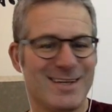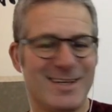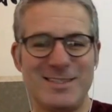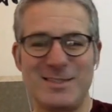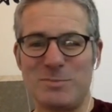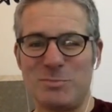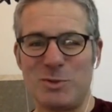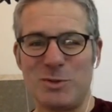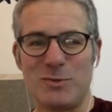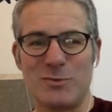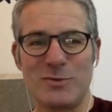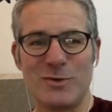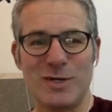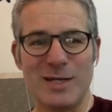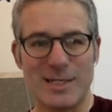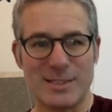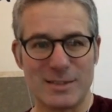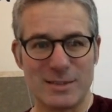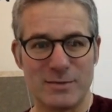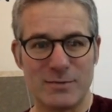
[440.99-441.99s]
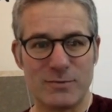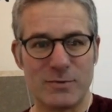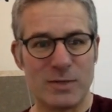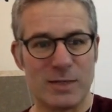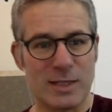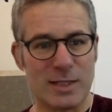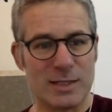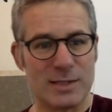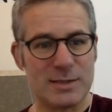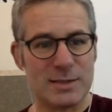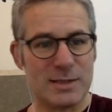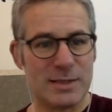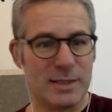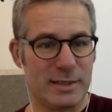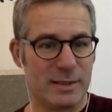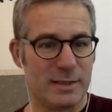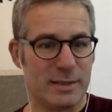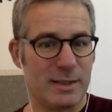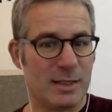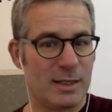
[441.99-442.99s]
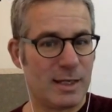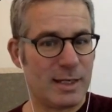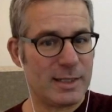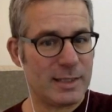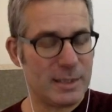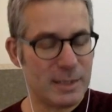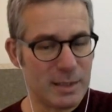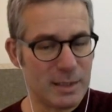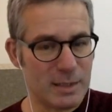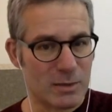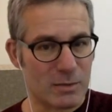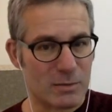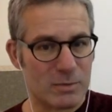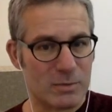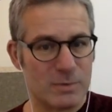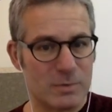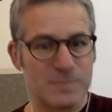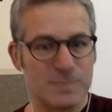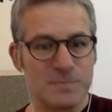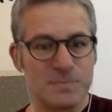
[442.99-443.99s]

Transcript: Is a beautiful lesson for us in Aikido.